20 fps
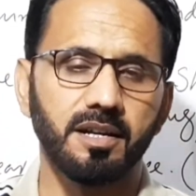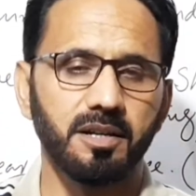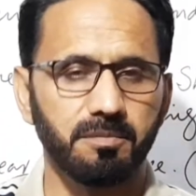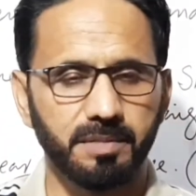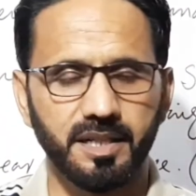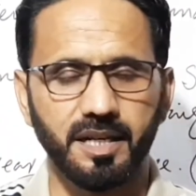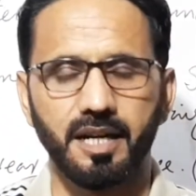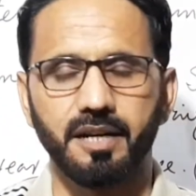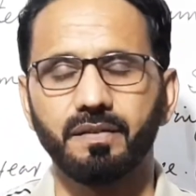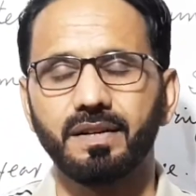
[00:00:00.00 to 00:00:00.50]

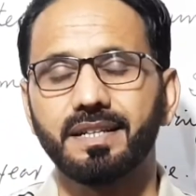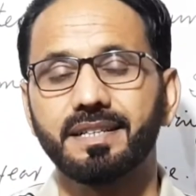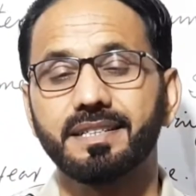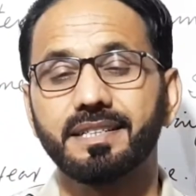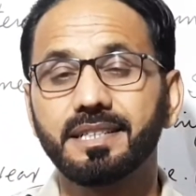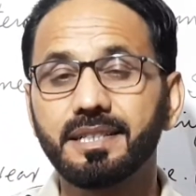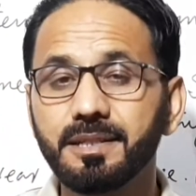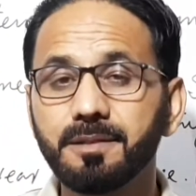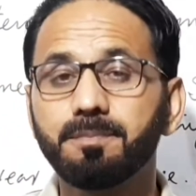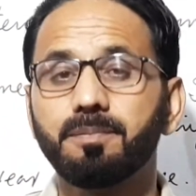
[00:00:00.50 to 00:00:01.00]
but I will
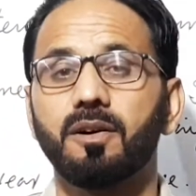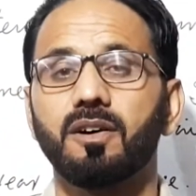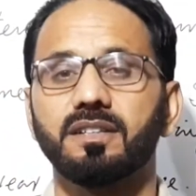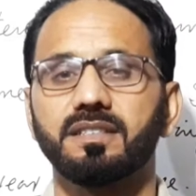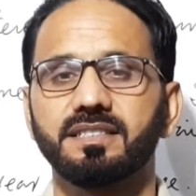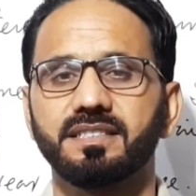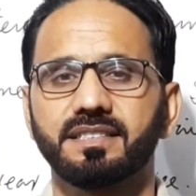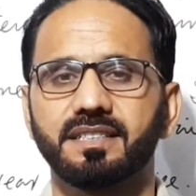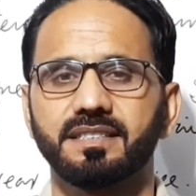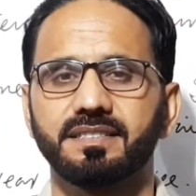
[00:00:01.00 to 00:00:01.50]
keep on
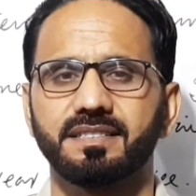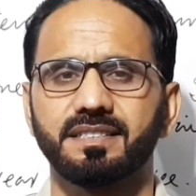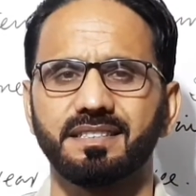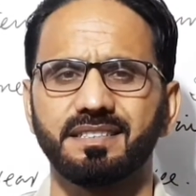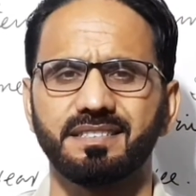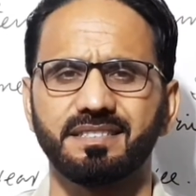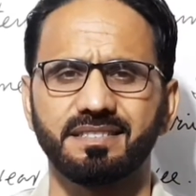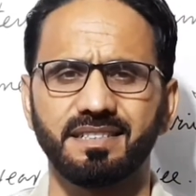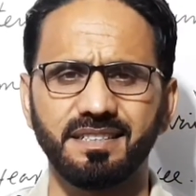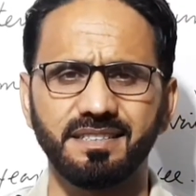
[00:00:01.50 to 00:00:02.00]
discussing
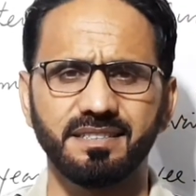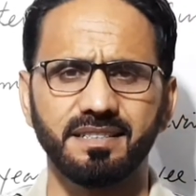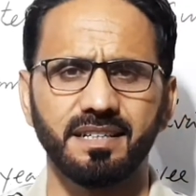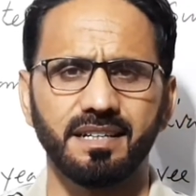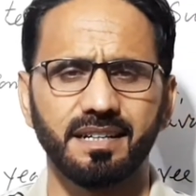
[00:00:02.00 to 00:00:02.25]
such